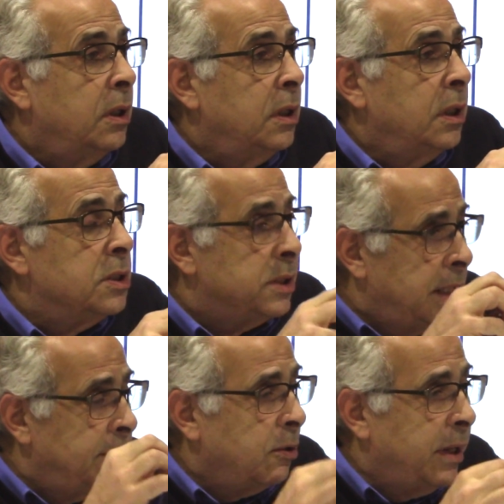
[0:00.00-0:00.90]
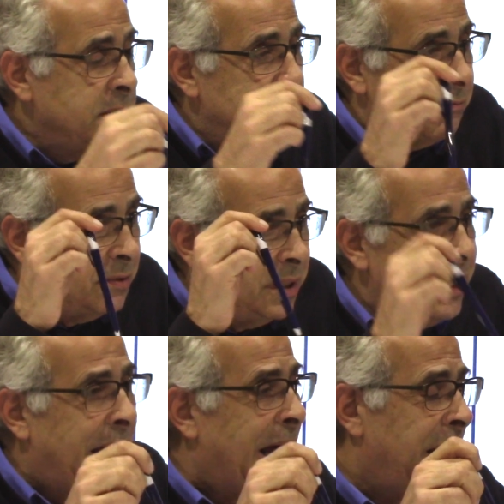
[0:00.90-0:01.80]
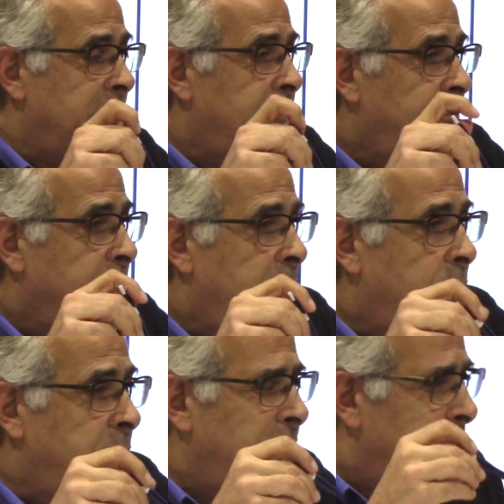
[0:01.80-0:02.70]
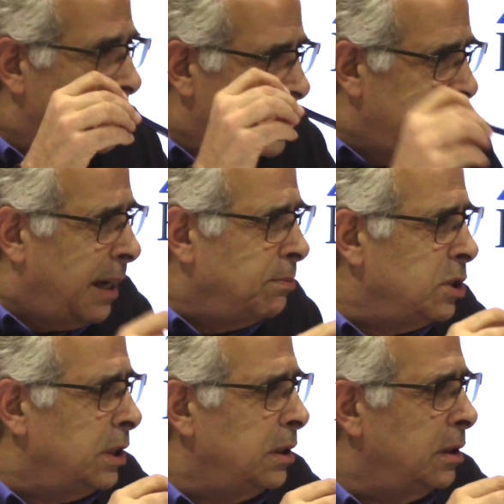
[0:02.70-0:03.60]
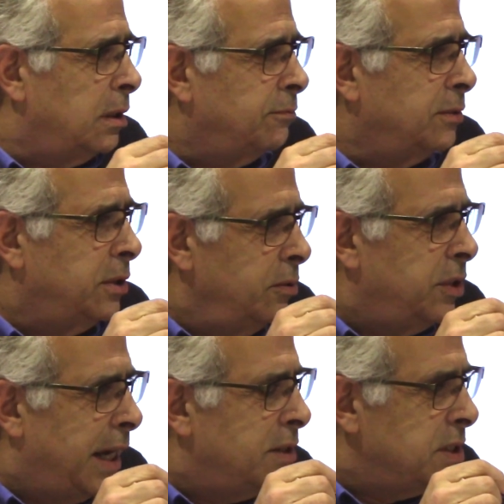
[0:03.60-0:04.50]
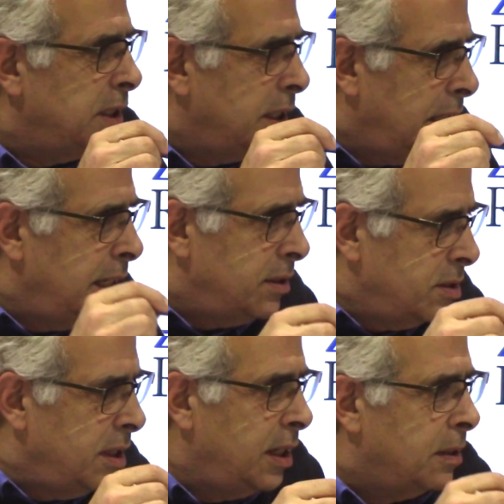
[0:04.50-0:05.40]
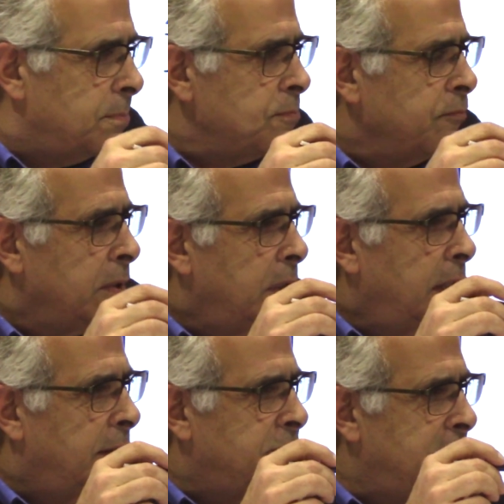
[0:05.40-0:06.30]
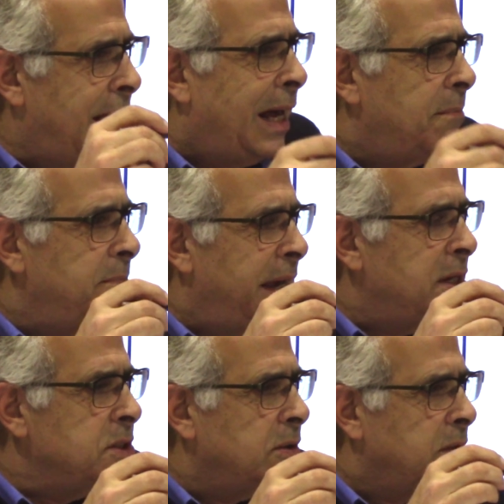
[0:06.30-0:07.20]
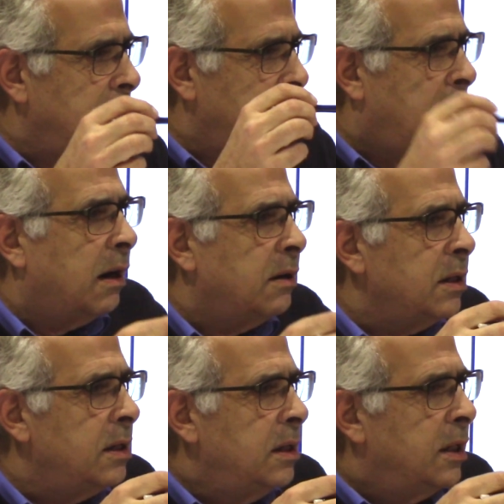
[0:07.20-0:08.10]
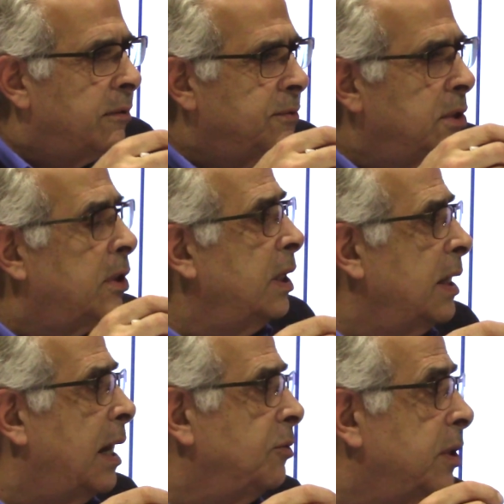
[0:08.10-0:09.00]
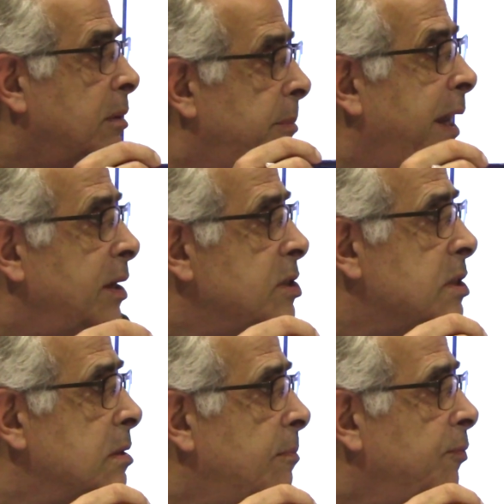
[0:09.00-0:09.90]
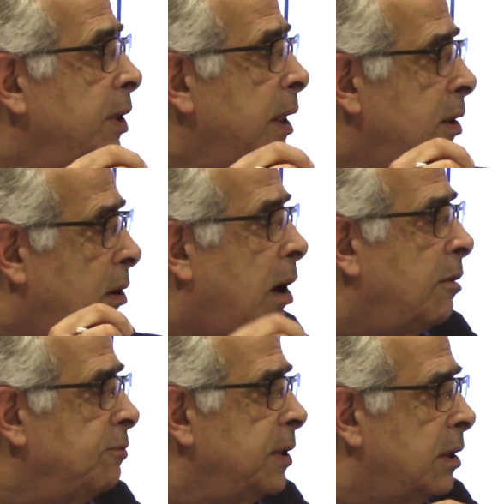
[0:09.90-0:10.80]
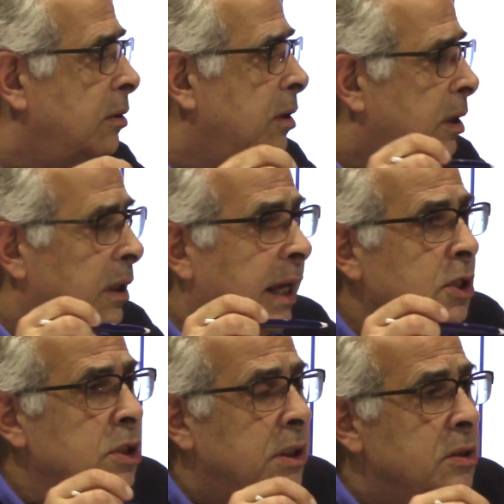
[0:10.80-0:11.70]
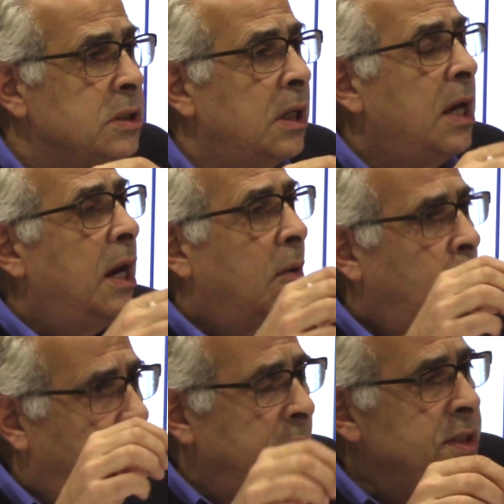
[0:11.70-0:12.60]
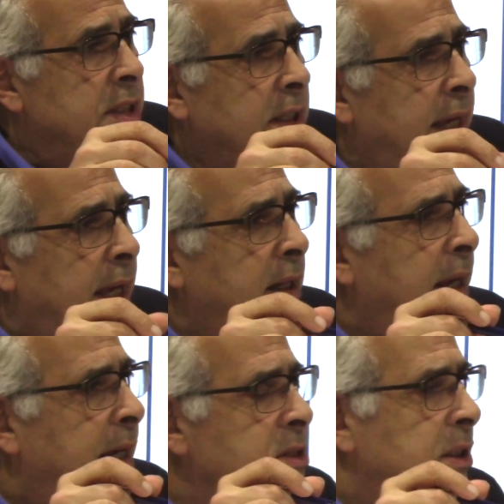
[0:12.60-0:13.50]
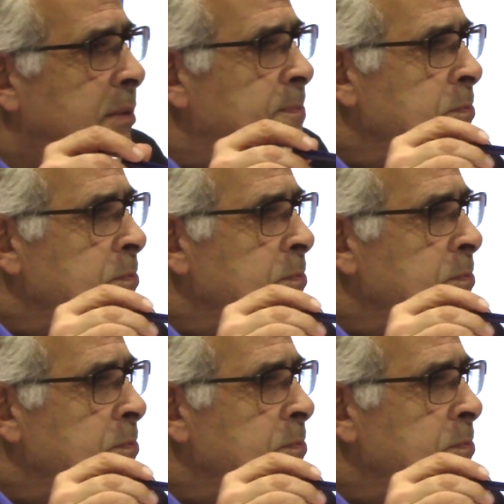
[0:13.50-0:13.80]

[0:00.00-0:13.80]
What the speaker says: is the Democrats have not, with the exception of 2018, have not mastered the art of turning out their base in off-year elections. Once again, as in